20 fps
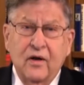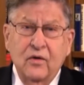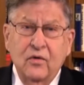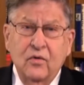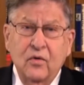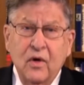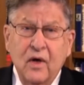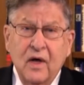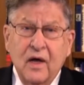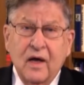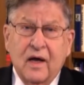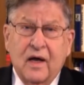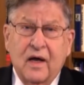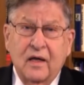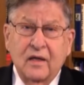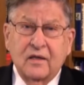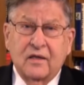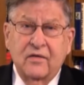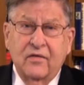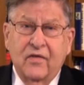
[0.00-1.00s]
to
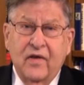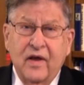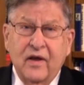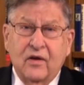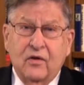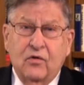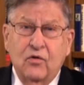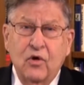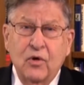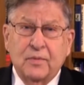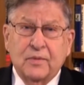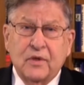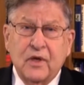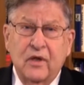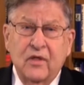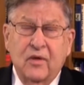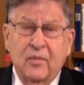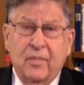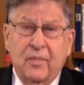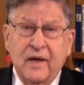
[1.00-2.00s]
cultivate groups
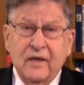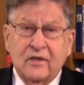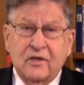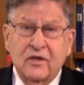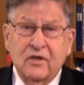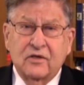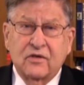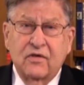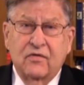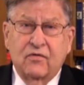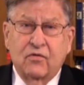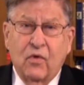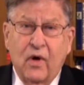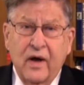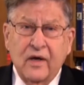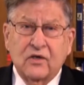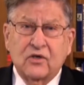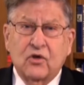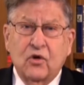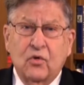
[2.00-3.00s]
on the basis of
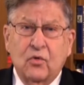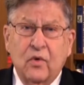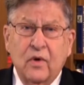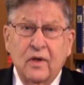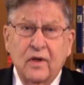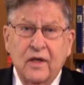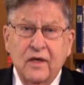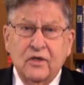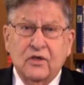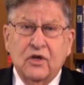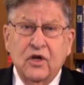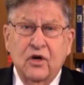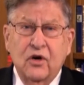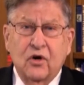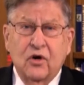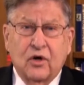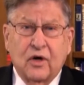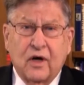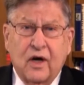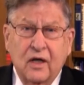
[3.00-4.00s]
race or religion
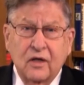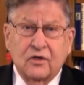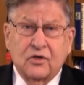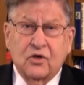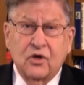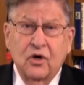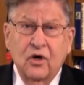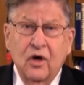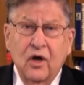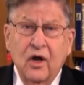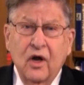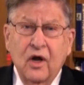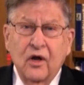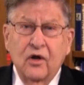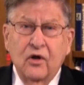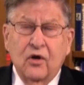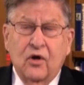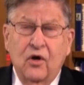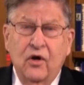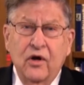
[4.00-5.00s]
or culture,
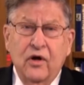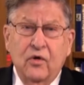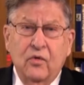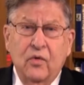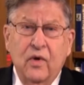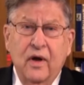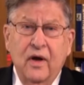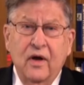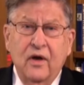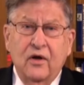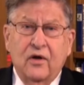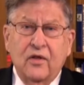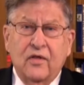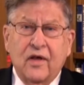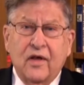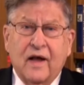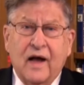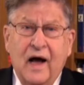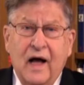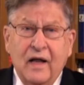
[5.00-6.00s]
you're going to run into
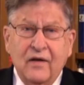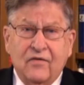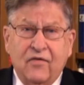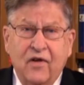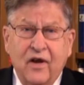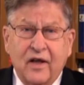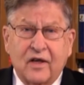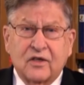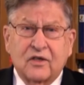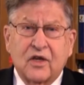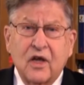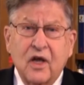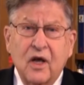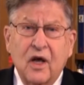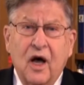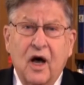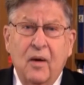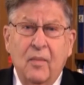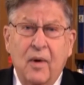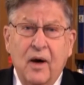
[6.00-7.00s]
the conflicts
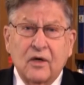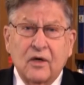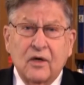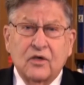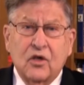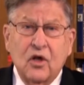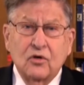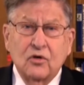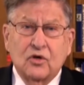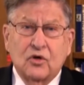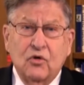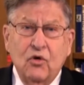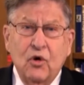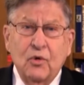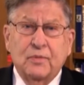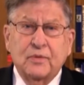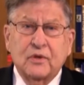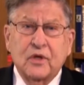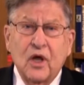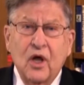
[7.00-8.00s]
amongst those
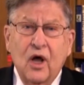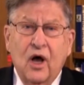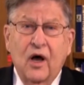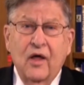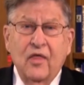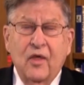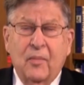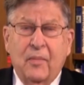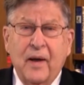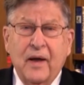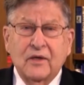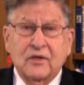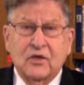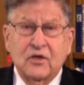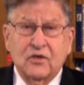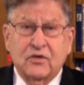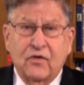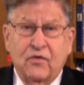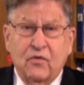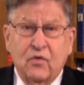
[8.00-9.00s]
groups on the
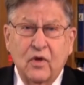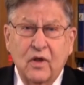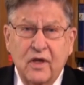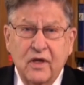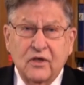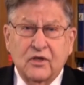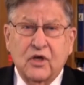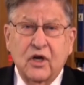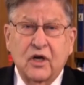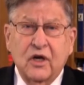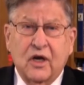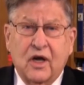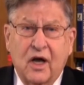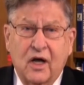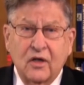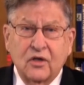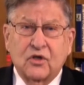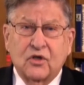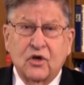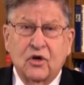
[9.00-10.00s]
basis of religion,
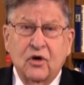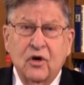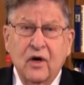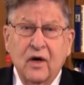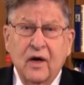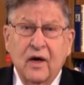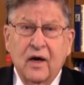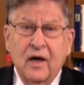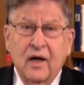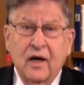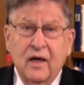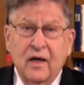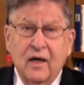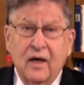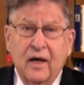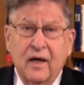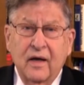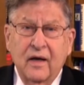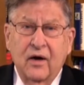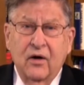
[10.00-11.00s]
culture,
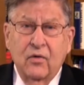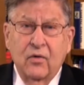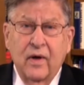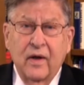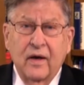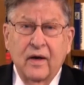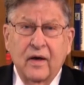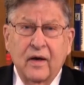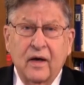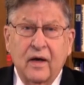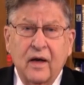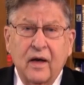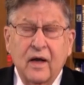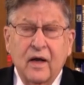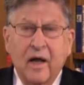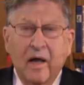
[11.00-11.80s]
and heredity.